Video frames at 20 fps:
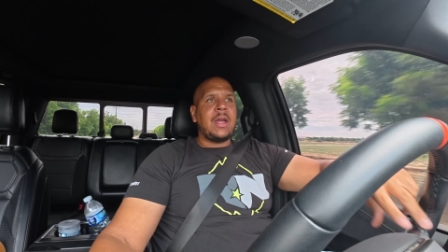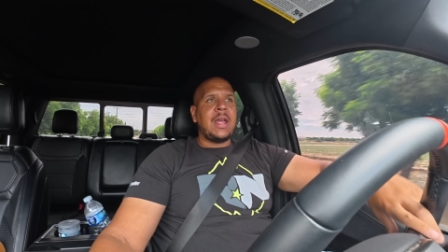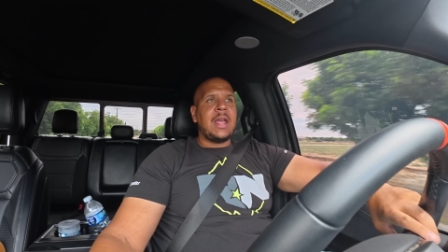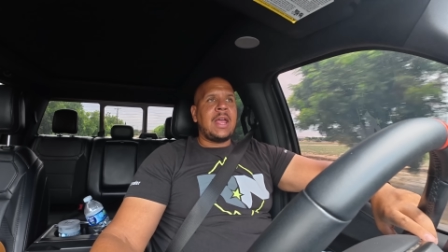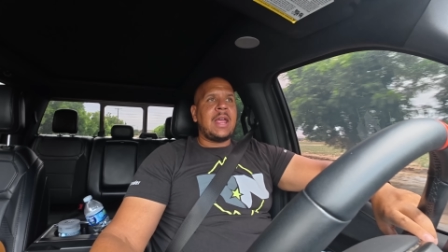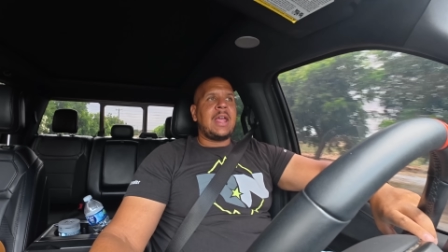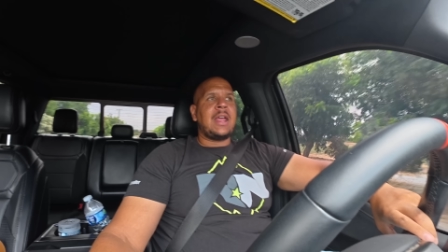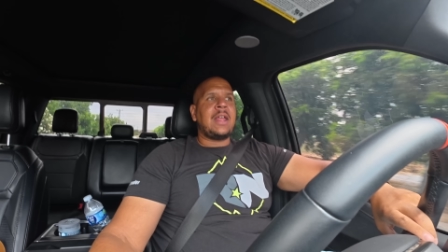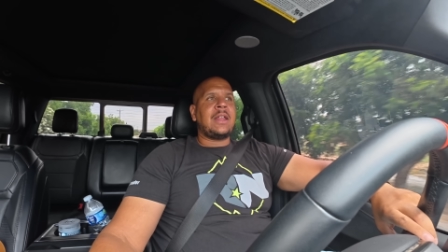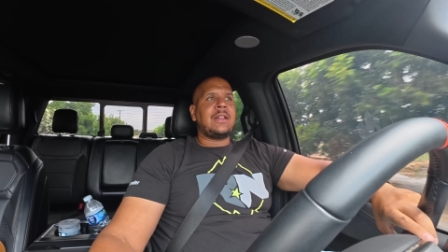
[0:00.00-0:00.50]

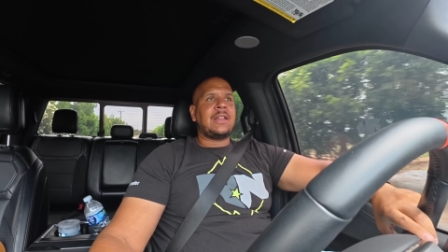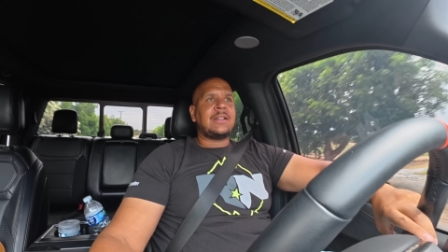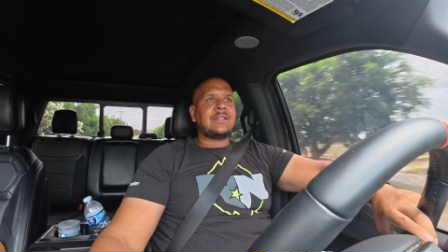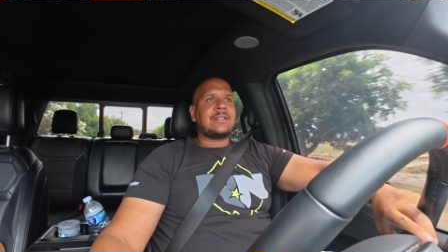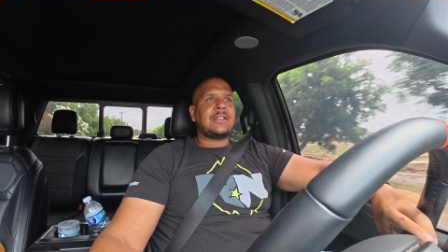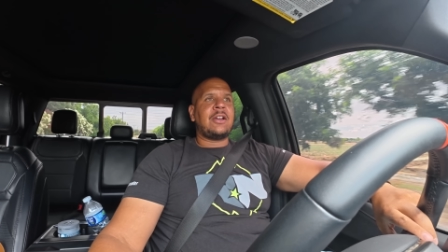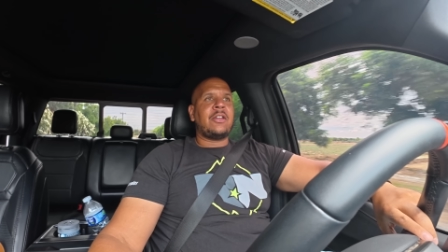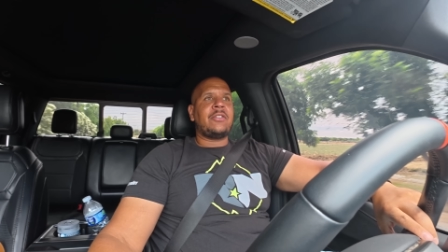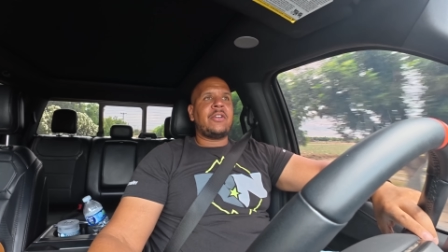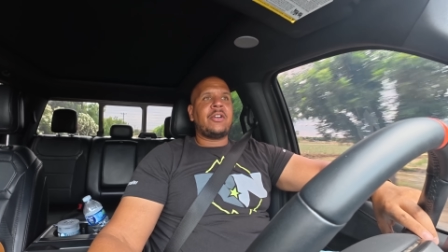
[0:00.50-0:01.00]
and let's
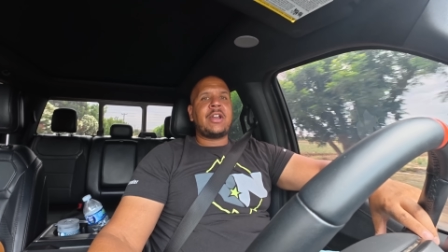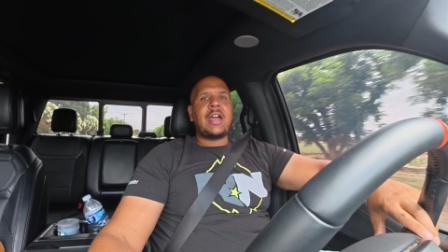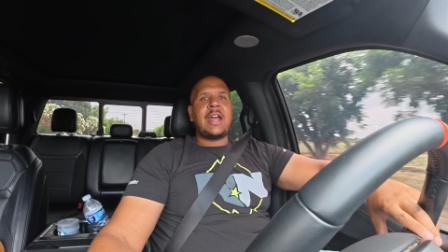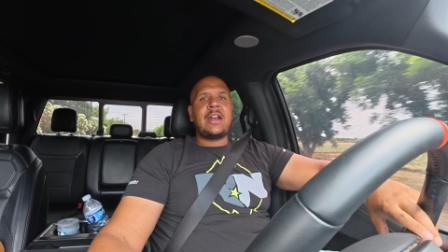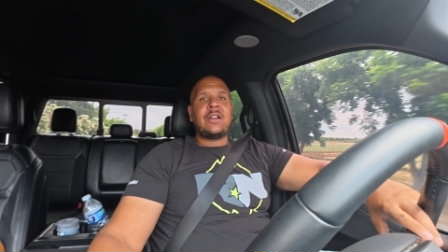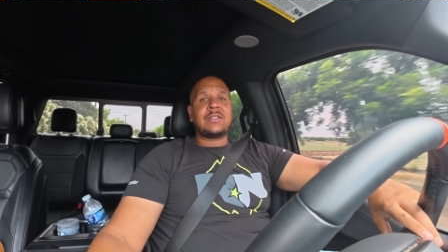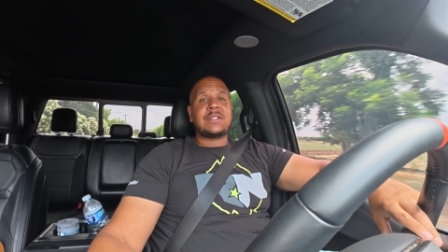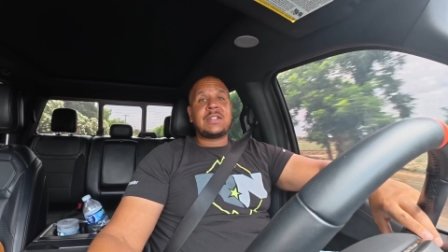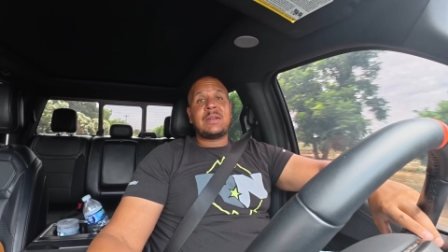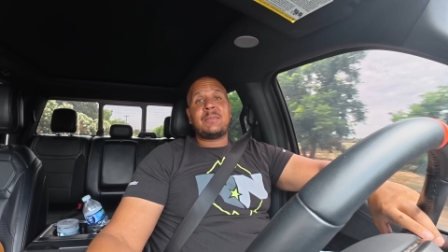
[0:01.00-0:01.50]
get on their
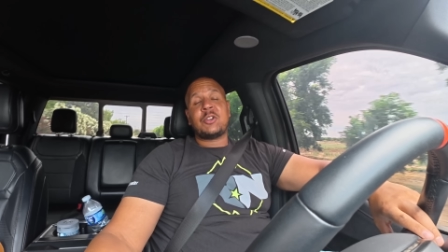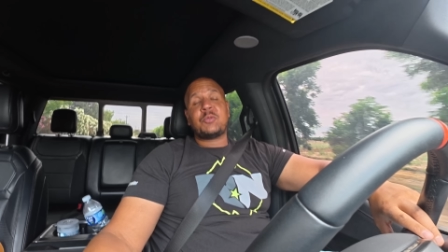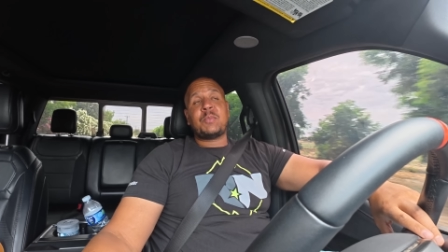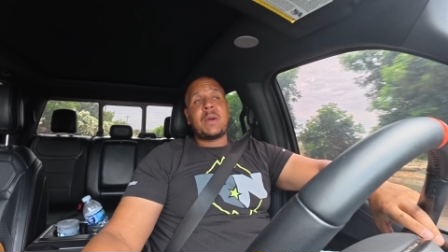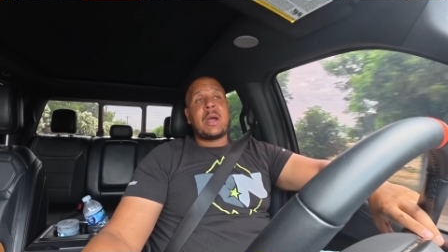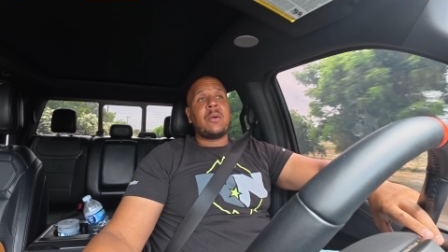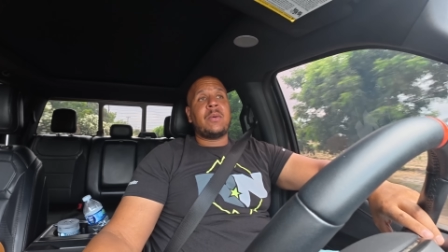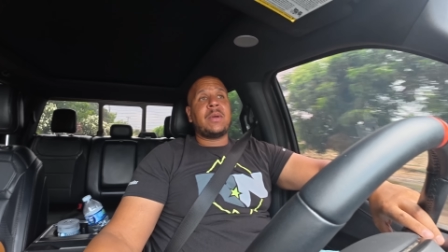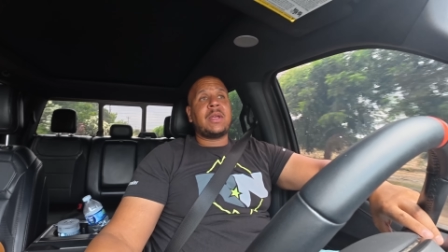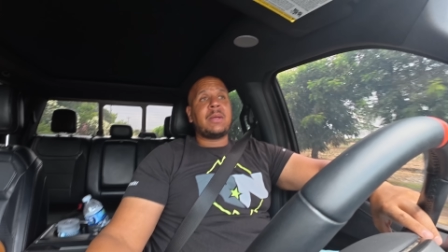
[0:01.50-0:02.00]
dyno, see how much
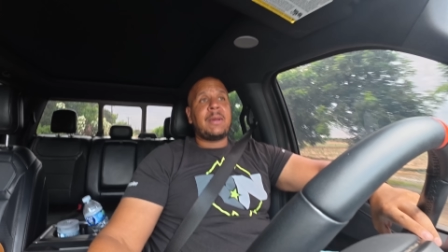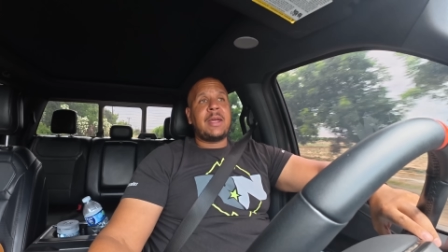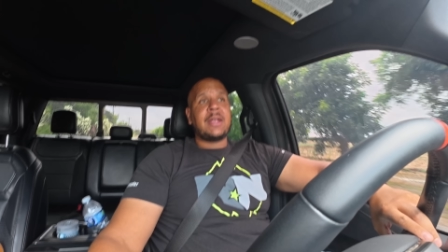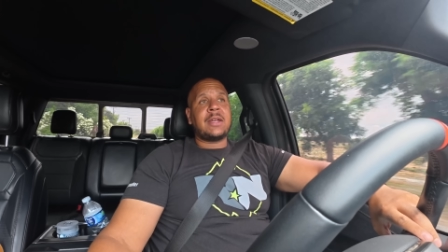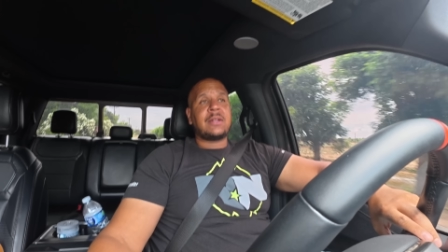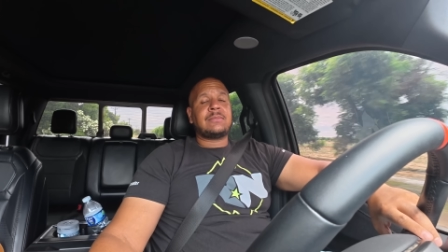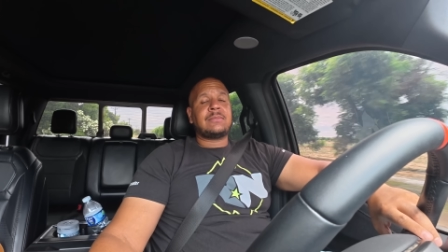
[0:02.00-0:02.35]
power we can make.